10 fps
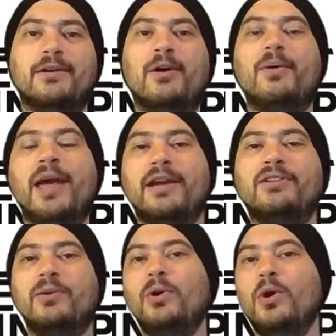Okay,
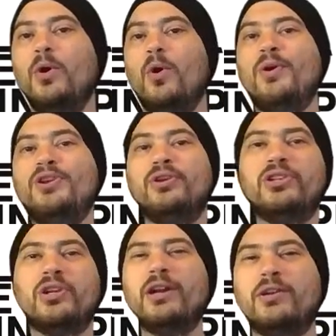so when you're
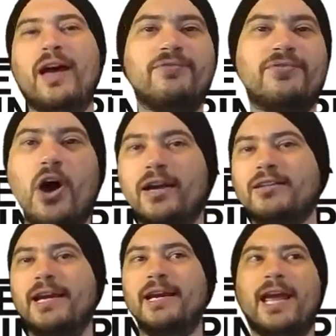starting to have thoughts
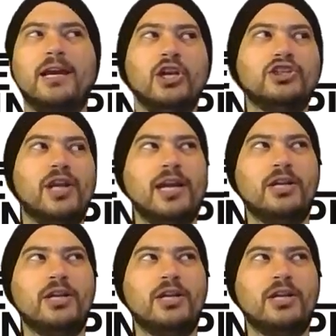like, hey, should I